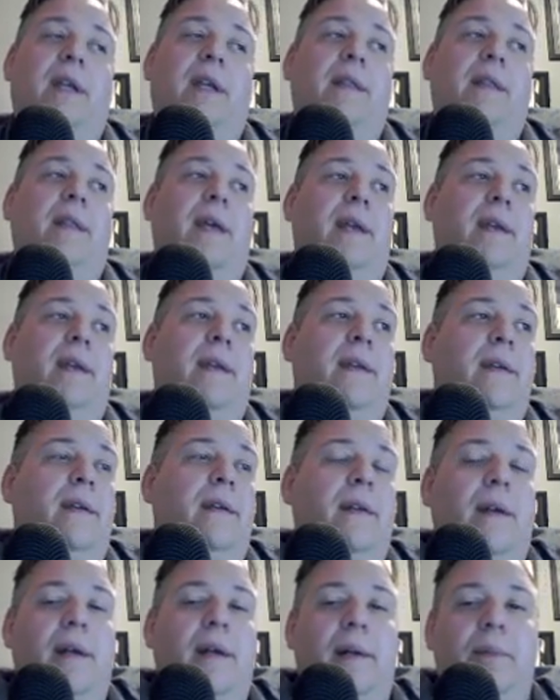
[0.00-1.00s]
And then
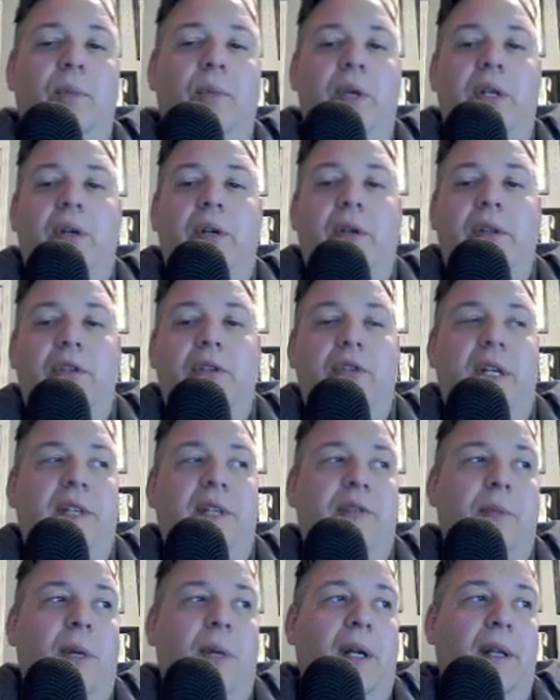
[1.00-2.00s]
when you're in the
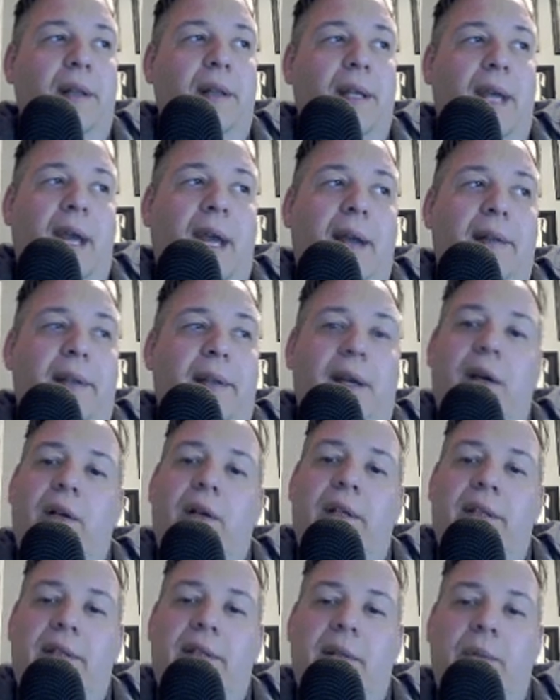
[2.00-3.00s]
transfer market, they are
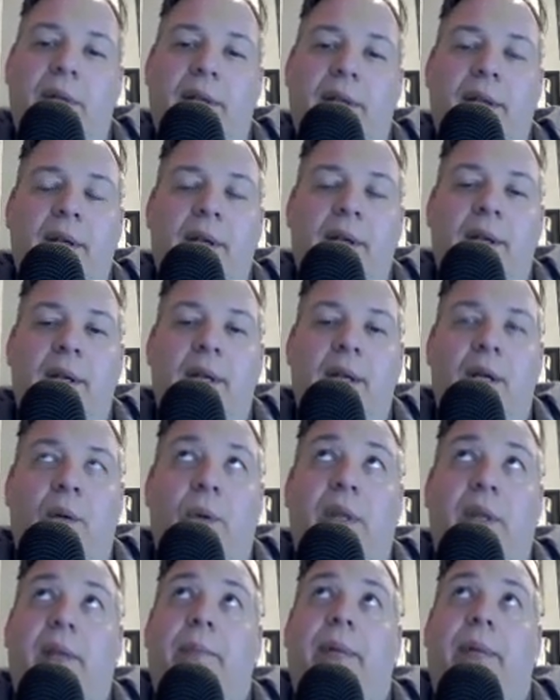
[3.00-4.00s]
listed
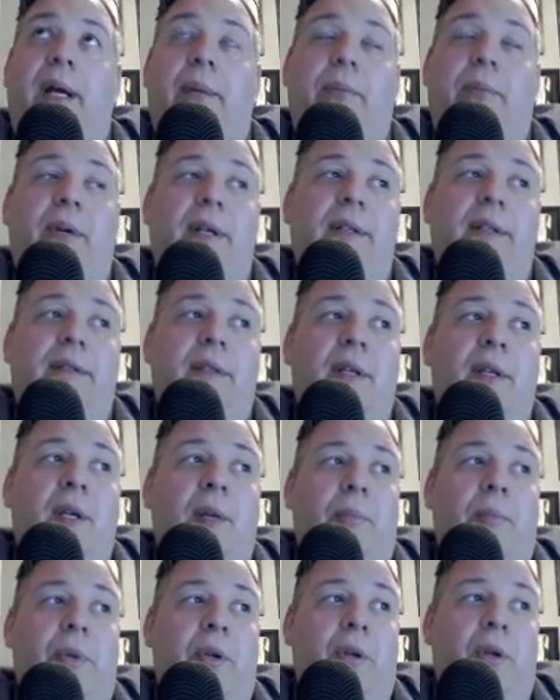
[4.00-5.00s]
with the buy price,
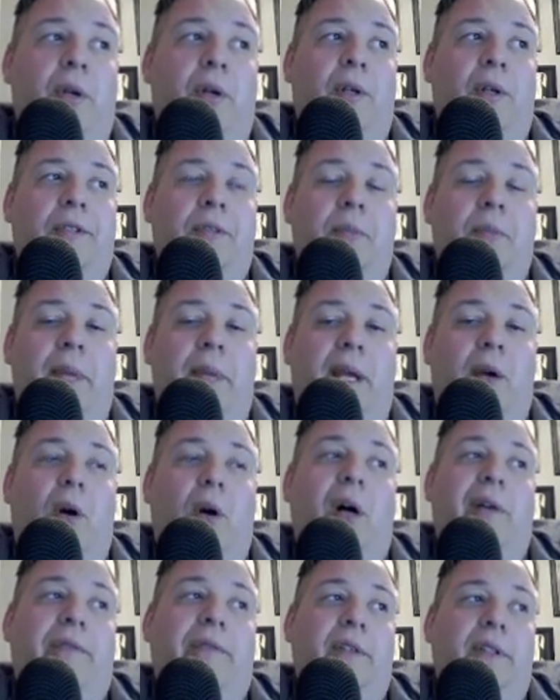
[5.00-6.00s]
but you can also make
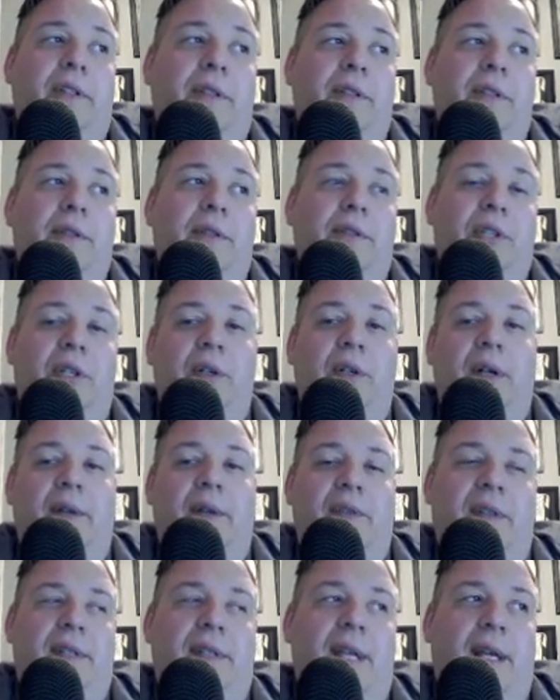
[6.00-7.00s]
offers. So you don't have
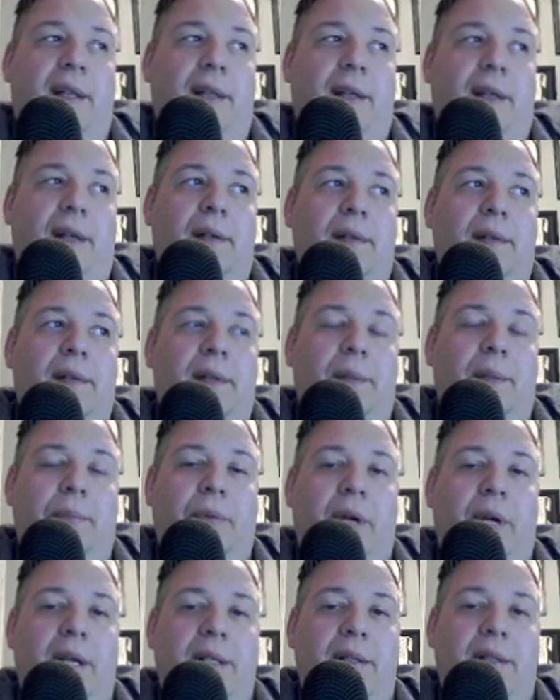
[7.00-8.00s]
to take the
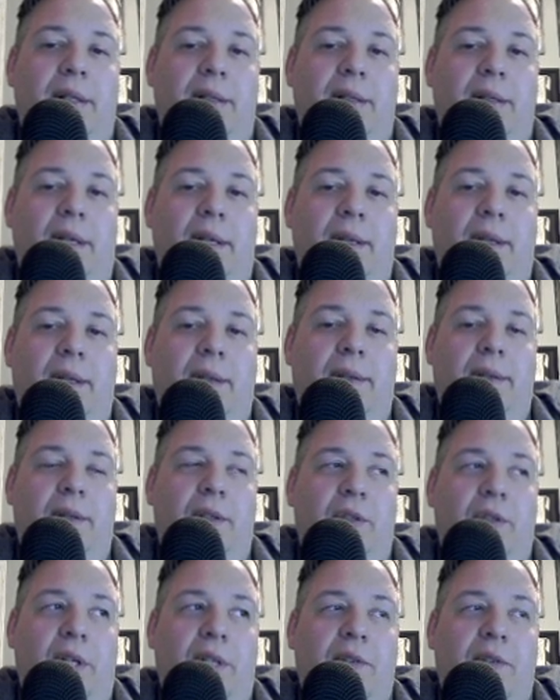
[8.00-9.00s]
price that's on the
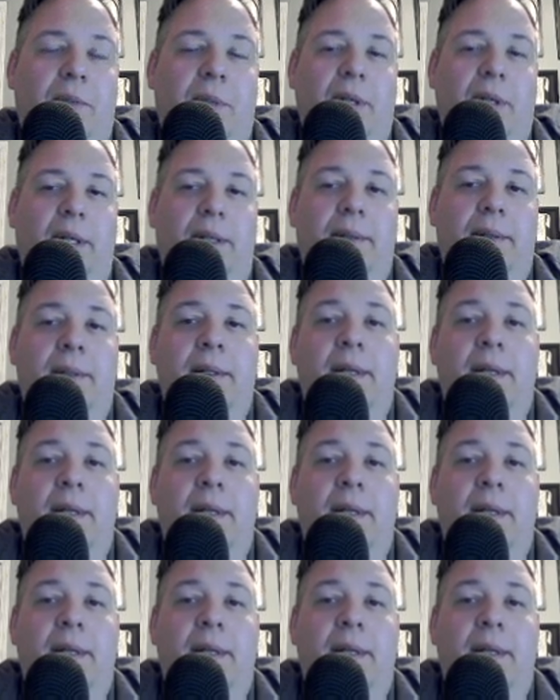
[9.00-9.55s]
transfer market.